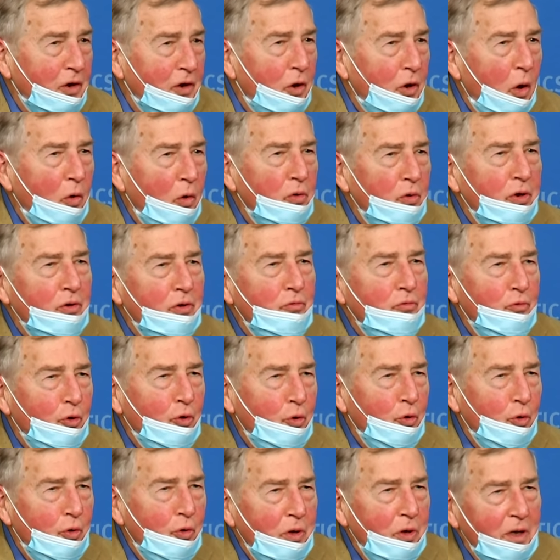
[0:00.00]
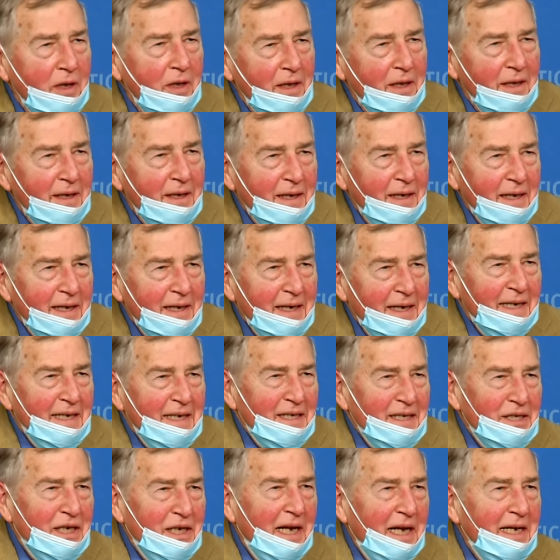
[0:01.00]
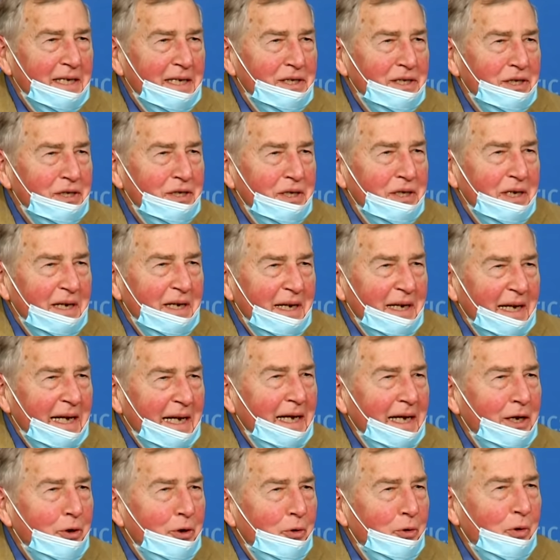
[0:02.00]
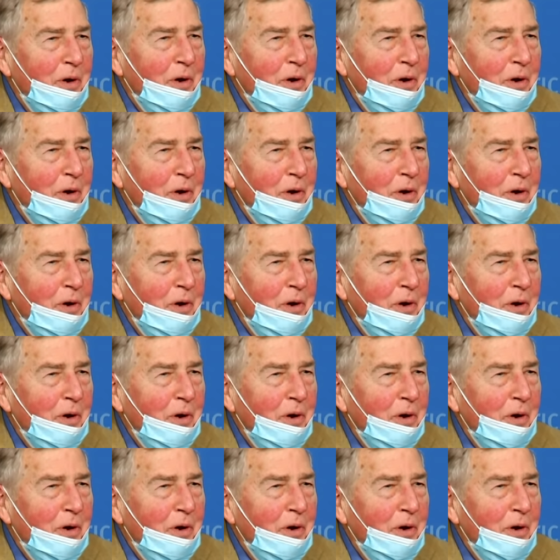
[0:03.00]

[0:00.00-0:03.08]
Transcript: says, he who has the gold rules.